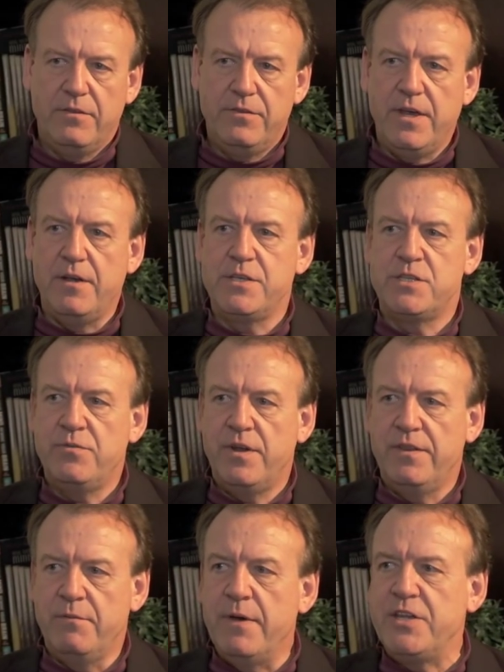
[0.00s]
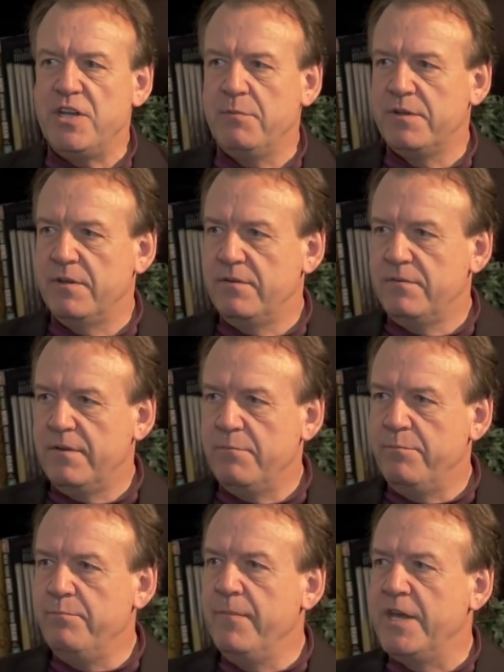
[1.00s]
they're, they're much, able to,
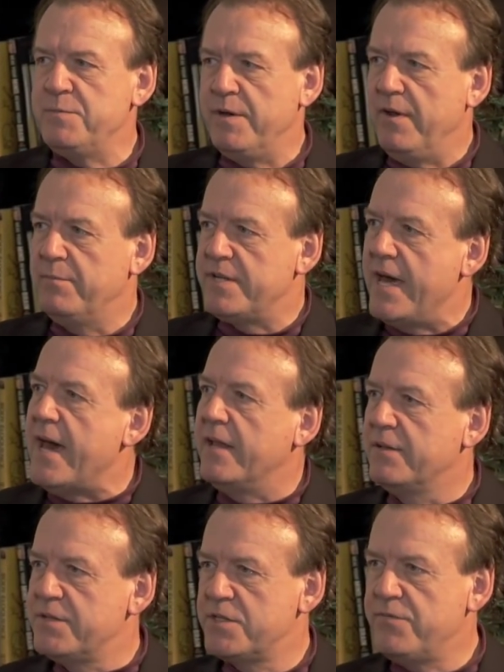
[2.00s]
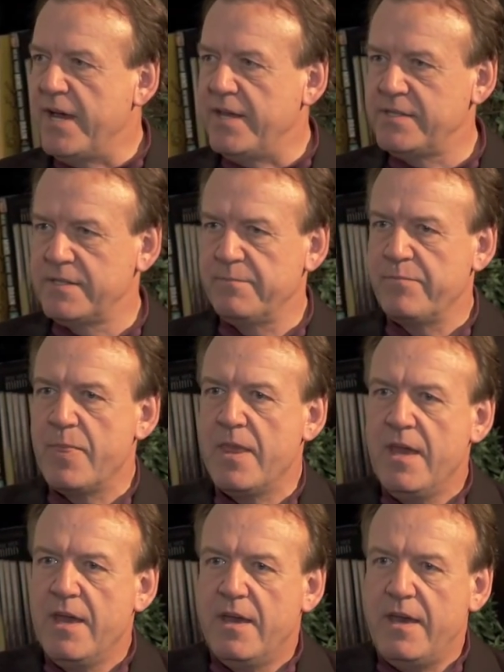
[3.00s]
much better able to handle stress.
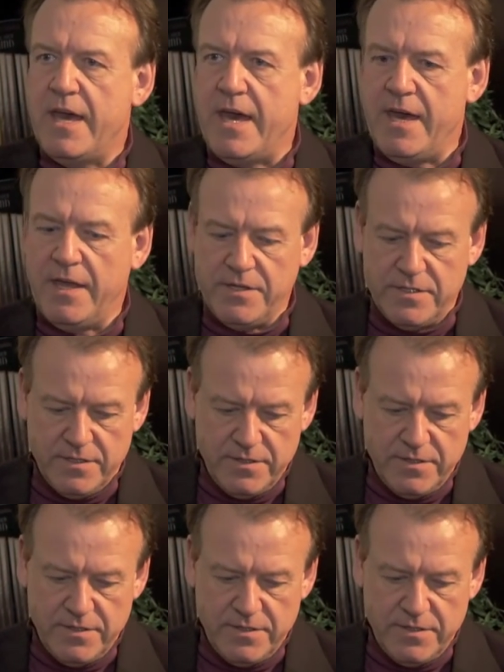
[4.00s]
And